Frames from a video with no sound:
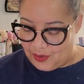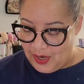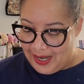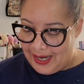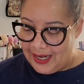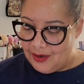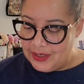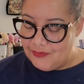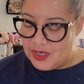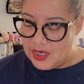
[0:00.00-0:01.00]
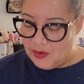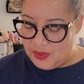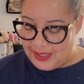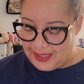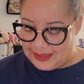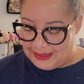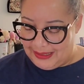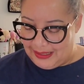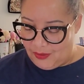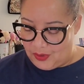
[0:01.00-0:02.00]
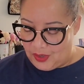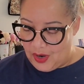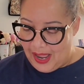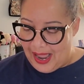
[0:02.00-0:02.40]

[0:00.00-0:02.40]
on. He don't even know we got a thing going on.